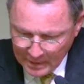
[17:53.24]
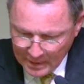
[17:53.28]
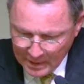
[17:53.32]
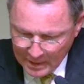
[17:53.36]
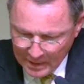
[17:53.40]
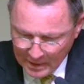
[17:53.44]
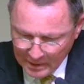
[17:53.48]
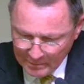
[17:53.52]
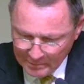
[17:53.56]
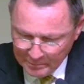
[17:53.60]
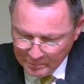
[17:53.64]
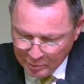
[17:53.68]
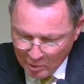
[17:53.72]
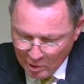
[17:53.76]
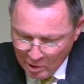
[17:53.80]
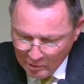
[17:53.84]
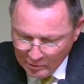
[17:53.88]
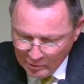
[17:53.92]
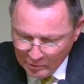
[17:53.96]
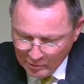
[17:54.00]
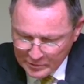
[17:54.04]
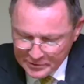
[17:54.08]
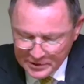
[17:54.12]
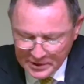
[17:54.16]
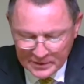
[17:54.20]
Uh, Paul
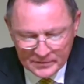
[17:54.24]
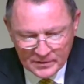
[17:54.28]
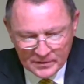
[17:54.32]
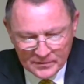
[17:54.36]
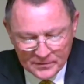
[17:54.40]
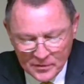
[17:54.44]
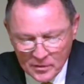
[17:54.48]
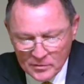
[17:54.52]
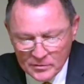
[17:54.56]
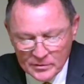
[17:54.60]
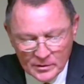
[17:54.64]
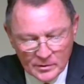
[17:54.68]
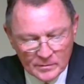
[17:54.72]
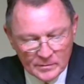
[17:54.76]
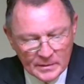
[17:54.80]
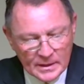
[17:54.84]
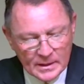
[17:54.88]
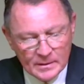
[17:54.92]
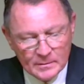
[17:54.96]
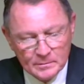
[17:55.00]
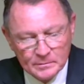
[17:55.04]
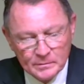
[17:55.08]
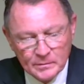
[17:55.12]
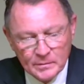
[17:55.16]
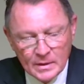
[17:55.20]
goes even further
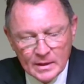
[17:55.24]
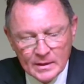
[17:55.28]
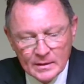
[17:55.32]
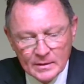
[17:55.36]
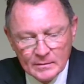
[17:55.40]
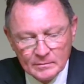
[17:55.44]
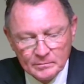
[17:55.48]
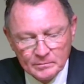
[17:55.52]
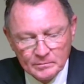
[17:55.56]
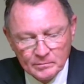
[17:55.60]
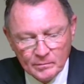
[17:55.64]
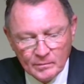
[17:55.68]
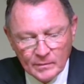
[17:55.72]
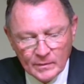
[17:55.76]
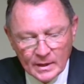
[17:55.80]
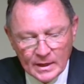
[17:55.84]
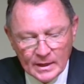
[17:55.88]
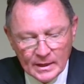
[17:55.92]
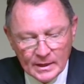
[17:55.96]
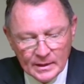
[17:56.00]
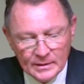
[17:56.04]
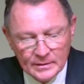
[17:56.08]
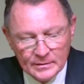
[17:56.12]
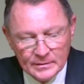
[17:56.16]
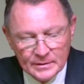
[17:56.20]
than,
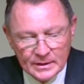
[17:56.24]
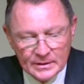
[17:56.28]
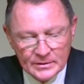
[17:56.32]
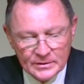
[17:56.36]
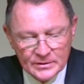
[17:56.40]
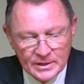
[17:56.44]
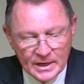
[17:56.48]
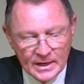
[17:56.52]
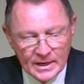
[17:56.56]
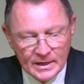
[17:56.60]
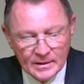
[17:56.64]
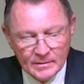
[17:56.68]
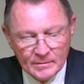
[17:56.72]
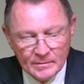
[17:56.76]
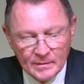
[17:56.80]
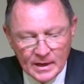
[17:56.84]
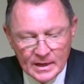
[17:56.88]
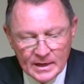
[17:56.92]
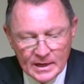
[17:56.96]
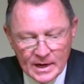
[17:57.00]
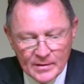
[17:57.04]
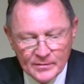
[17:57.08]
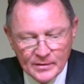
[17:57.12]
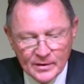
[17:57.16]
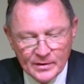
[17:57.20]
than saying,
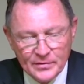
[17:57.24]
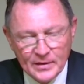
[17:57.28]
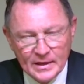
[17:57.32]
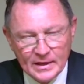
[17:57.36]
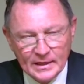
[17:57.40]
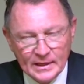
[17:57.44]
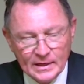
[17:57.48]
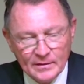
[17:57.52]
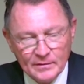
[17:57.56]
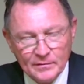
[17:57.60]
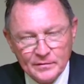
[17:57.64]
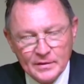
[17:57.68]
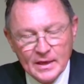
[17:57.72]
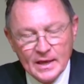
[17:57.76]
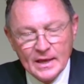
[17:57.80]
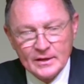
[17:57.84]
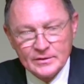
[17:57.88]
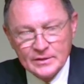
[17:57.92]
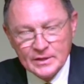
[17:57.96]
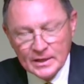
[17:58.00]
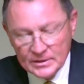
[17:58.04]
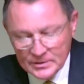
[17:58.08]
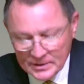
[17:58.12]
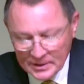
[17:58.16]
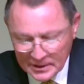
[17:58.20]
in everything give
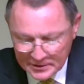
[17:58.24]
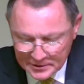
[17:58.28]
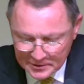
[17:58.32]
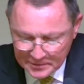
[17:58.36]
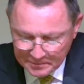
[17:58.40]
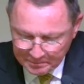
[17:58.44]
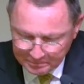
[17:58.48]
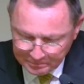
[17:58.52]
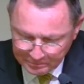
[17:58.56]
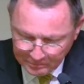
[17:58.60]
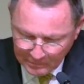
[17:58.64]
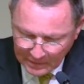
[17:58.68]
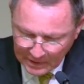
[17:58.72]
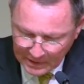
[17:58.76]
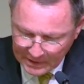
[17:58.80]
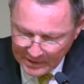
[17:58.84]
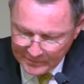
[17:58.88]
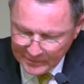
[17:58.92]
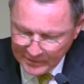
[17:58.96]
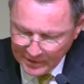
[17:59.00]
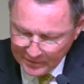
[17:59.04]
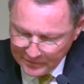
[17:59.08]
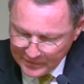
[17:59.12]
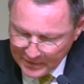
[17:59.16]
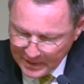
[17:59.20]
thanks. He says,
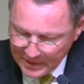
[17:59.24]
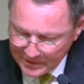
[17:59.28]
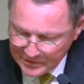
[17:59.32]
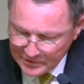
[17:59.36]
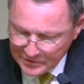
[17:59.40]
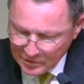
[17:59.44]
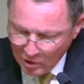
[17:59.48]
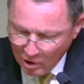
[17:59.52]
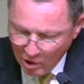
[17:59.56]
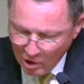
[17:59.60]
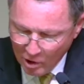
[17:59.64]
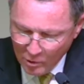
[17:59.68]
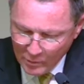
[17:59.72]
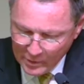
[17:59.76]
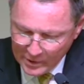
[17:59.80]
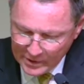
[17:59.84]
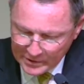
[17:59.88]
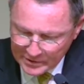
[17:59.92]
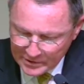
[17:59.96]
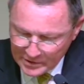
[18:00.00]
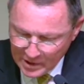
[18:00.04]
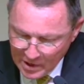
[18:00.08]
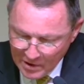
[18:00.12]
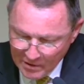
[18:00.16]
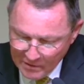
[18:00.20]
giving thanks
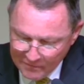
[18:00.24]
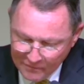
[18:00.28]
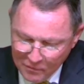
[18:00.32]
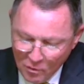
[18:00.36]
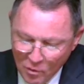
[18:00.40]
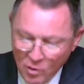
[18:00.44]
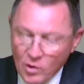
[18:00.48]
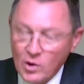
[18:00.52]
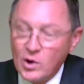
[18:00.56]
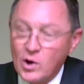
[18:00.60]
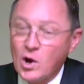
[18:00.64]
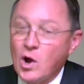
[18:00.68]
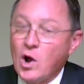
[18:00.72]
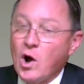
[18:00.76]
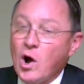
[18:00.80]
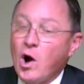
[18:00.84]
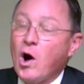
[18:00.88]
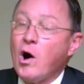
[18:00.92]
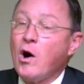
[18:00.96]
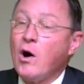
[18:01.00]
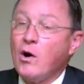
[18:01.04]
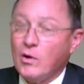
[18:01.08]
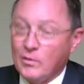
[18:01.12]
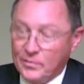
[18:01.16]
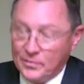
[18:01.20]
always for
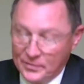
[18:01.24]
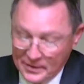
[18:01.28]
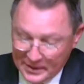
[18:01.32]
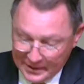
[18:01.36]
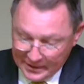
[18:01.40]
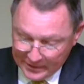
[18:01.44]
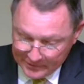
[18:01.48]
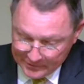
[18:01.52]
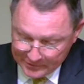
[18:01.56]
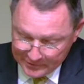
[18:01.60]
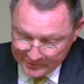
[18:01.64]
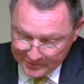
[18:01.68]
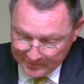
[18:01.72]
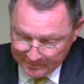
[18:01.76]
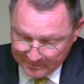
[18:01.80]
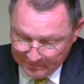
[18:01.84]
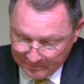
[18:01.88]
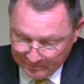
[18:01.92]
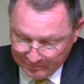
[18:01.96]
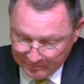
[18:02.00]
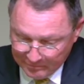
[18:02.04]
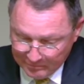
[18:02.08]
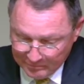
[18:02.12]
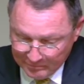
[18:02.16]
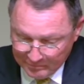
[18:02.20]
all things
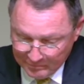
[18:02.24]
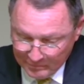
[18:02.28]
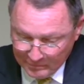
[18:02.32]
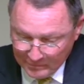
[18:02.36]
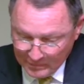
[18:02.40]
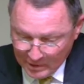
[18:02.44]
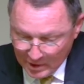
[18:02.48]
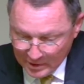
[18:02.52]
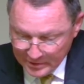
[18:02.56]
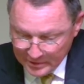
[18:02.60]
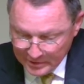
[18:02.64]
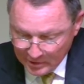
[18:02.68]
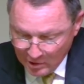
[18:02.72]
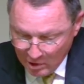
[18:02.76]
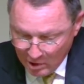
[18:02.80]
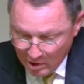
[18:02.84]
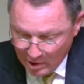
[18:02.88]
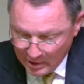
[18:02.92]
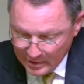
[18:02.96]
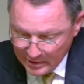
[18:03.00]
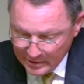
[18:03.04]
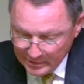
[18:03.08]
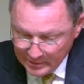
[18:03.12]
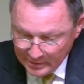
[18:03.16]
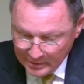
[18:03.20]
unto
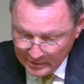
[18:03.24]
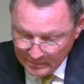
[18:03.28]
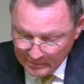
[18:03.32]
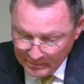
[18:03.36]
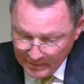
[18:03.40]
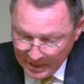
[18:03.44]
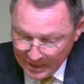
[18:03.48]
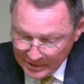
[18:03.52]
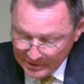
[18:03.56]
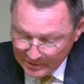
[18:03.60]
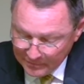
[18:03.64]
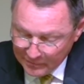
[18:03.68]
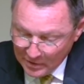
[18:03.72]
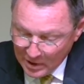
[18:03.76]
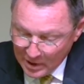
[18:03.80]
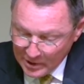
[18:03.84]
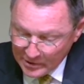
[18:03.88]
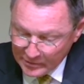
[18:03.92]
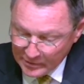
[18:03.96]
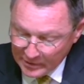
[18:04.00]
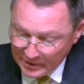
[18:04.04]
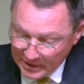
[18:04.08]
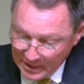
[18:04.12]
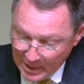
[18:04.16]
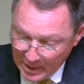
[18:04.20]
God and the
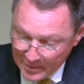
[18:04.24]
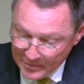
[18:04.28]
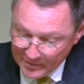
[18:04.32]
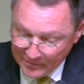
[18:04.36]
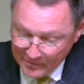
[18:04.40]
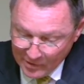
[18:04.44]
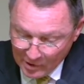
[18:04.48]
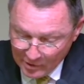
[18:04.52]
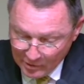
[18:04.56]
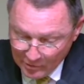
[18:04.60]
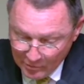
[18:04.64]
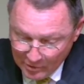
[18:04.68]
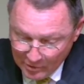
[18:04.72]
Father in the name of our